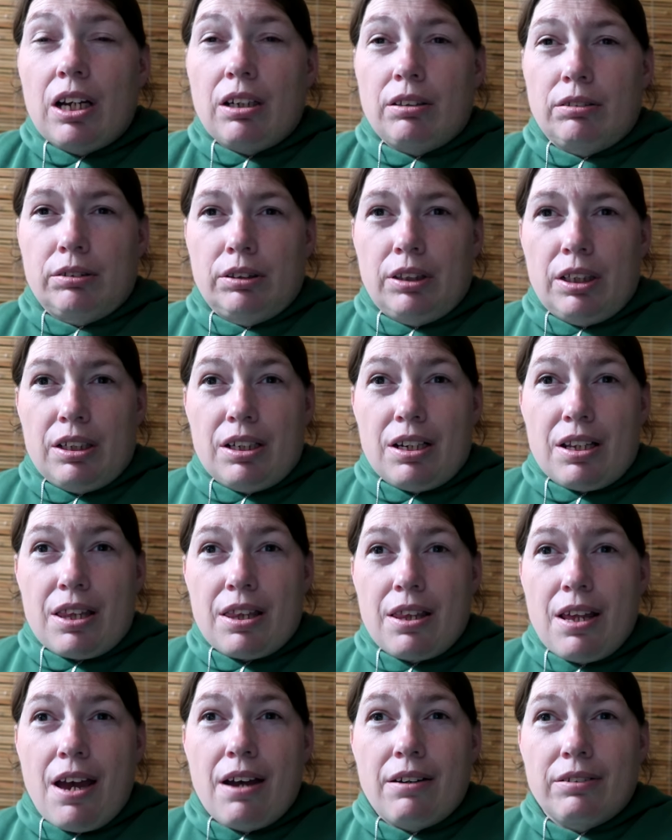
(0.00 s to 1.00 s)
hundred and a
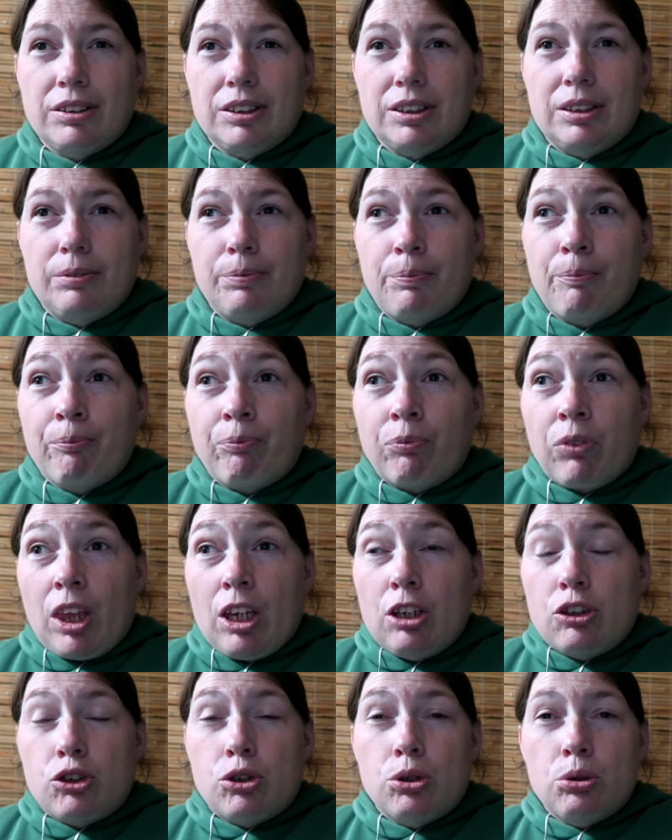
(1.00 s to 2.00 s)
thousand.
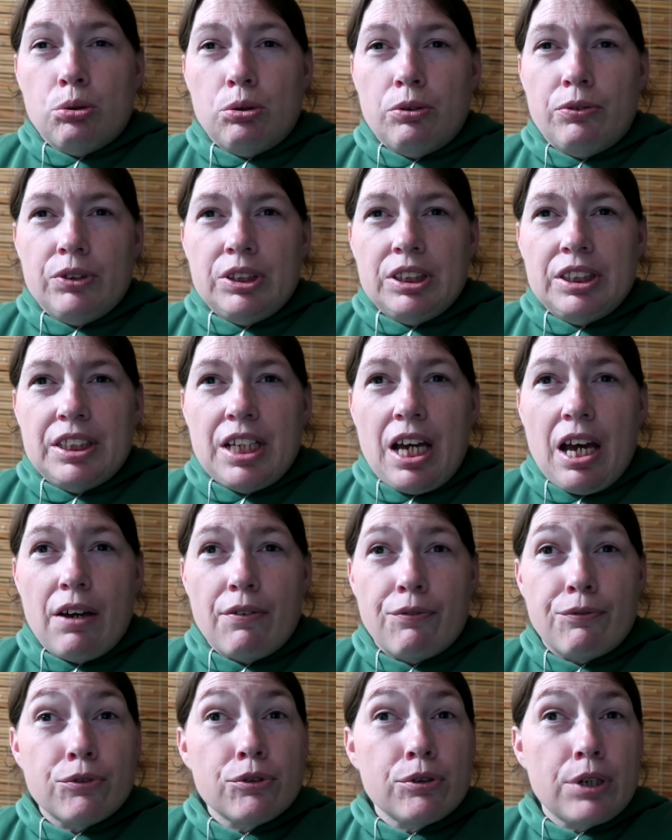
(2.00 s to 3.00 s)
Two of us
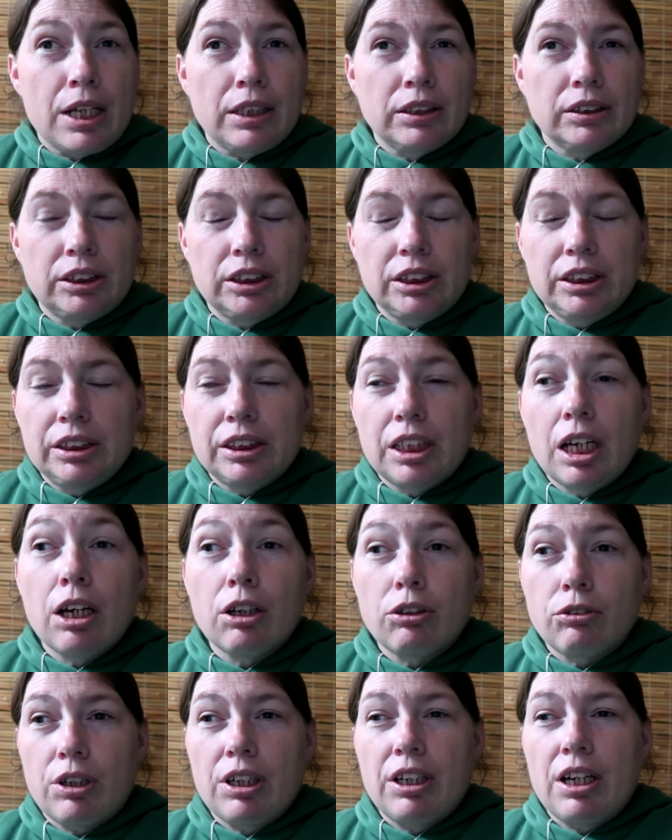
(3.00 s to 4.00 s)
have food allergies.
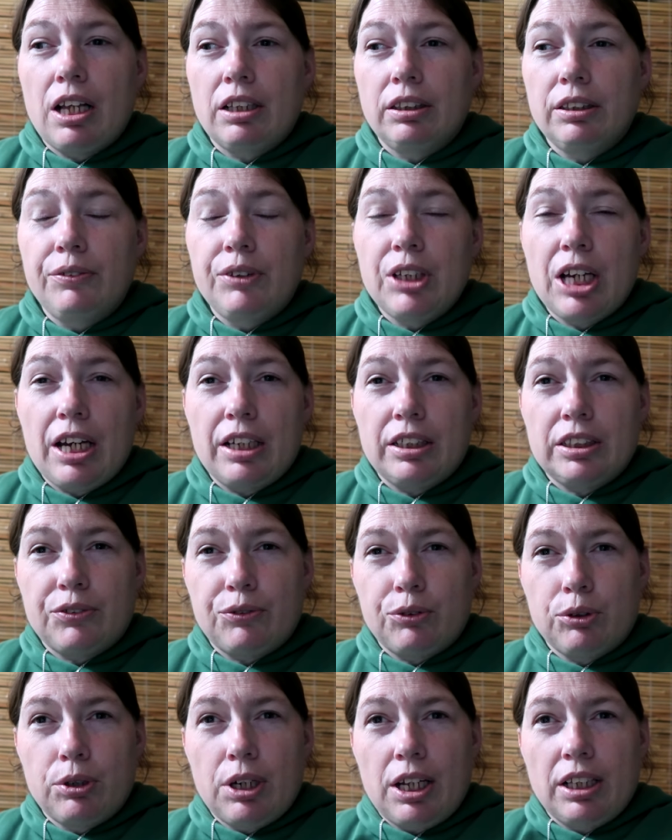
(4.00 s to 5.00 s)
Olivia has
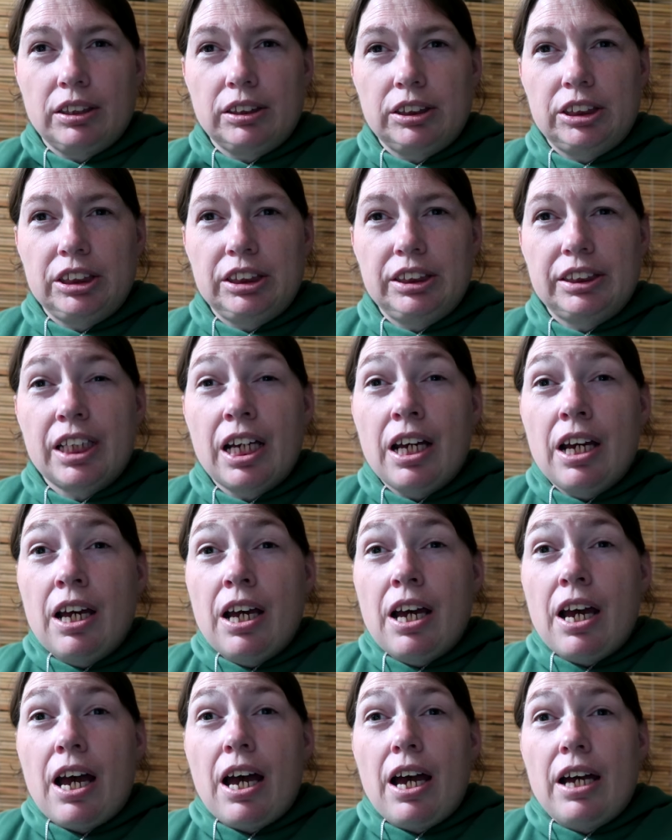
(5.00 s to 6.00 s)
food allergies
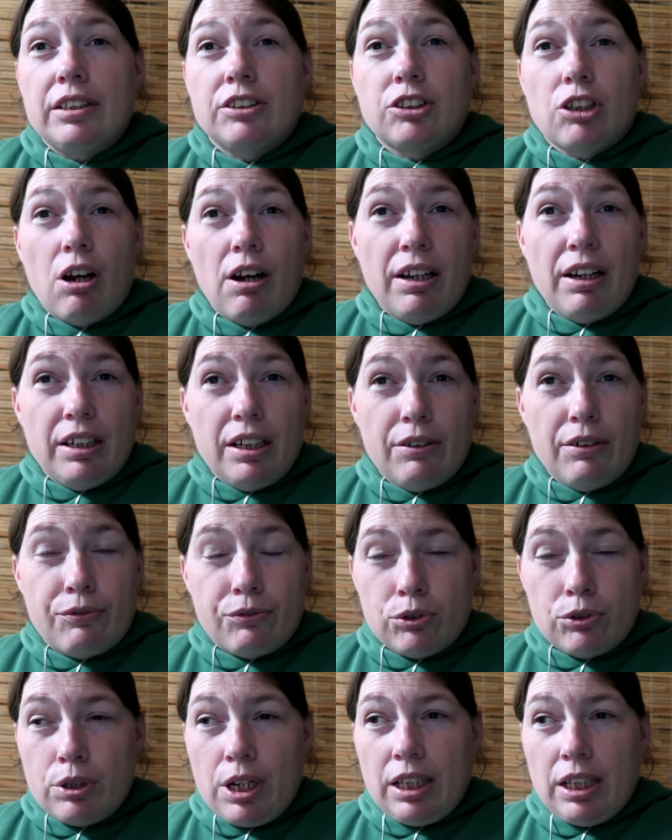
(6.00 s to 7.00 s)
and I have
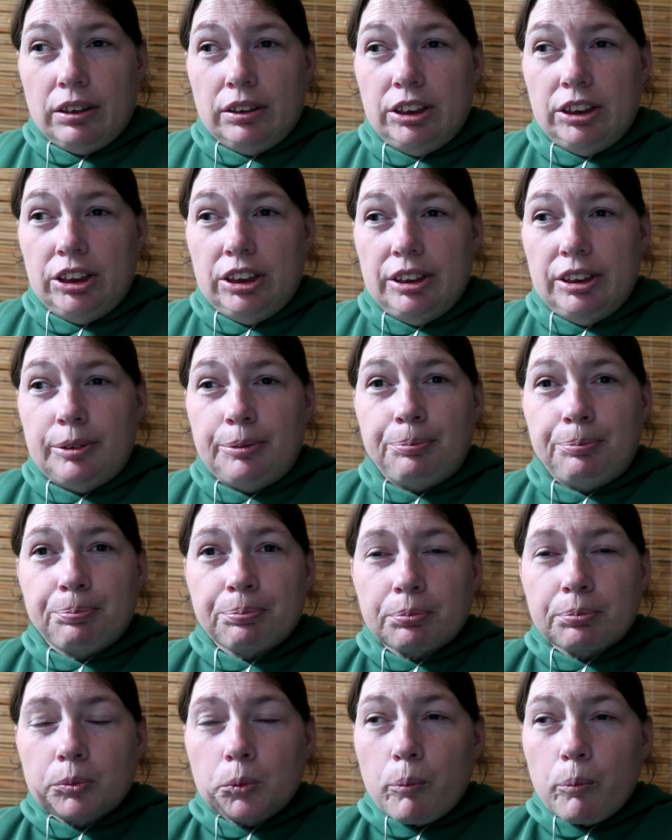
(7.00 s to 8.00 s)
food allergies,
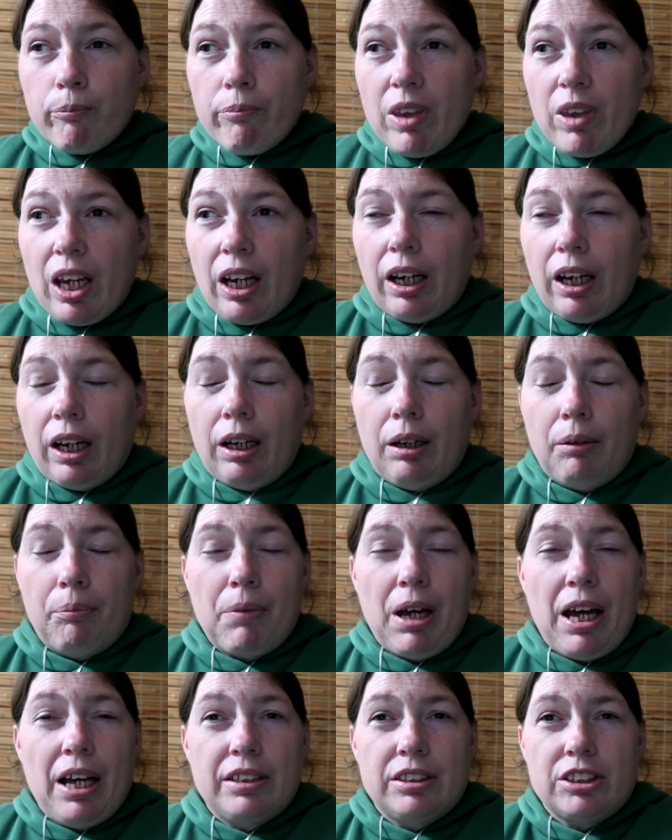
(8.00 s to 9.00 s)

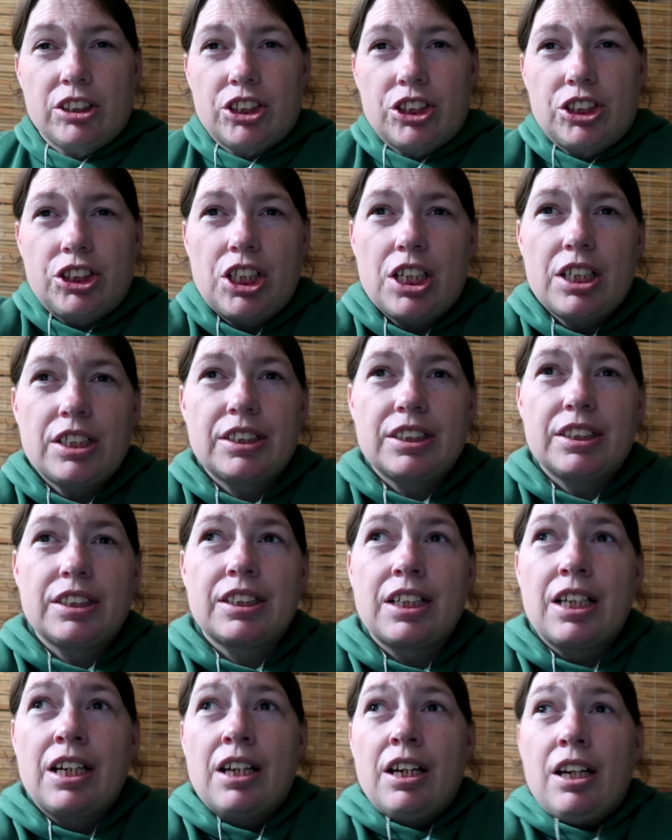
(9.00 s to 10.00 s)
um, and it's
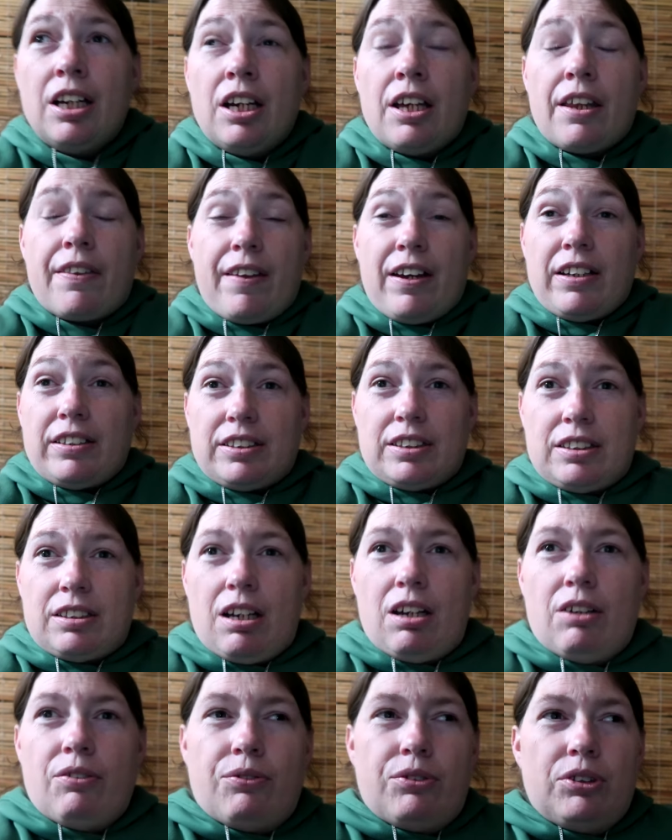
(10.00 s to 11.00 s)
just that
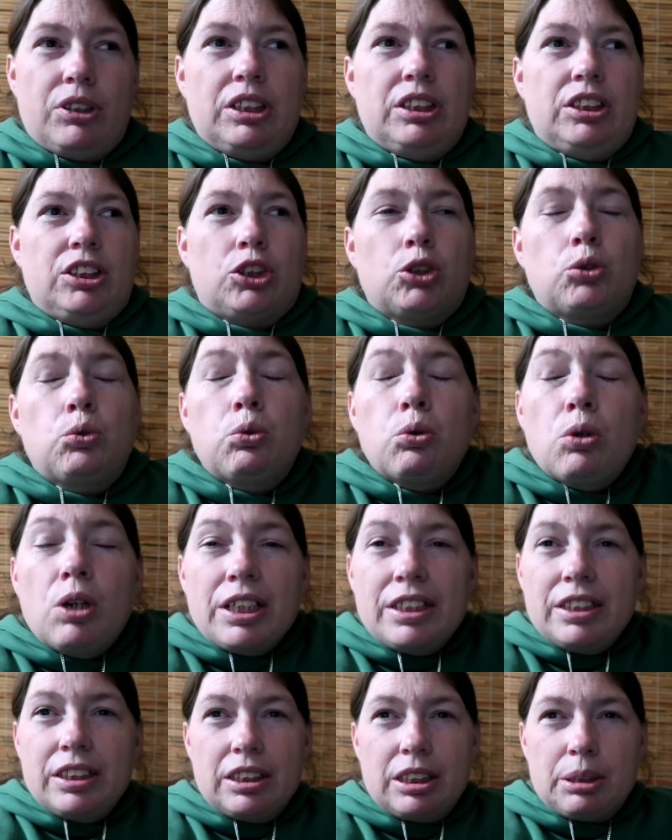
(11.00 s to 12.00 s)
stuff is
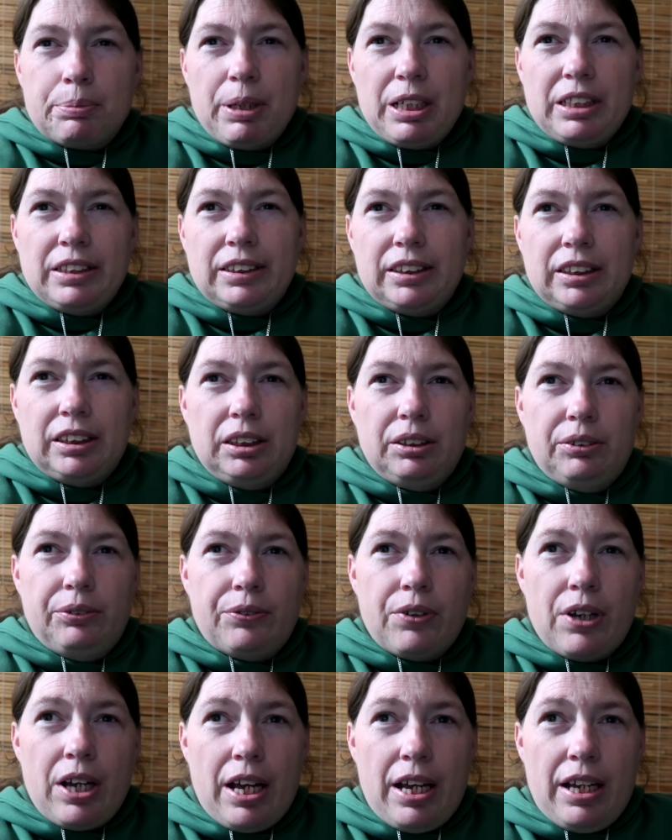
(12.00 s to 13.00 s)
quite
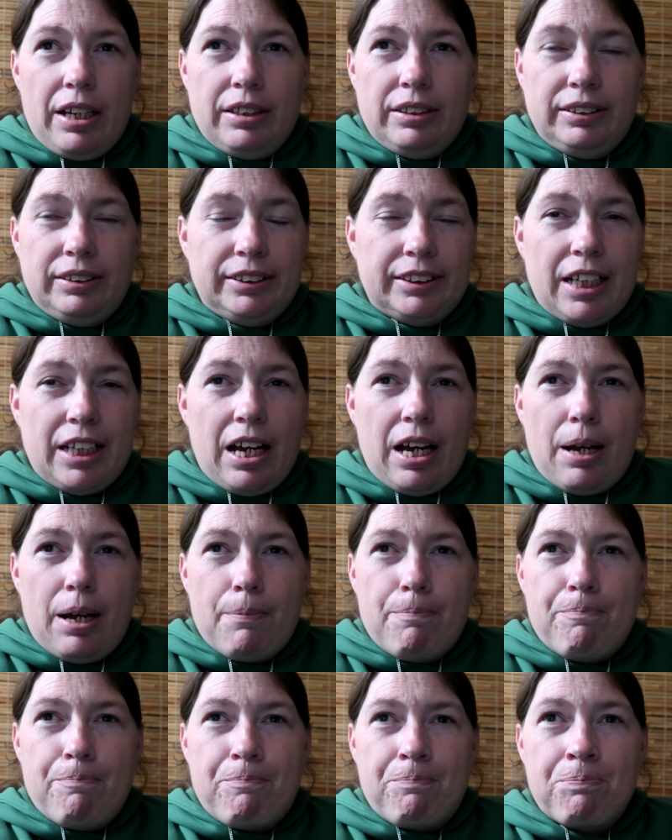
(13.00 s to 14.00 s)
expensive, and
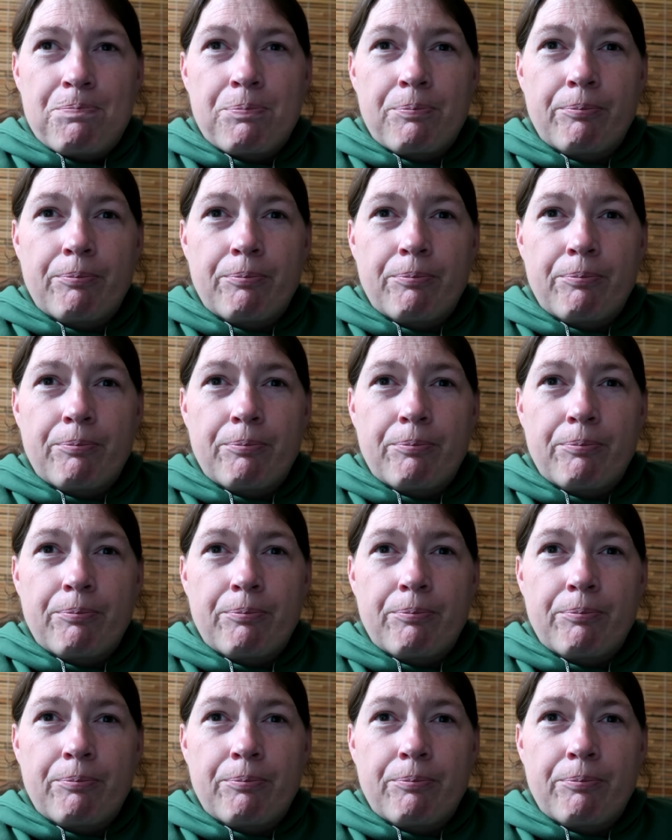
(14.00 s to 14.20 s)
um,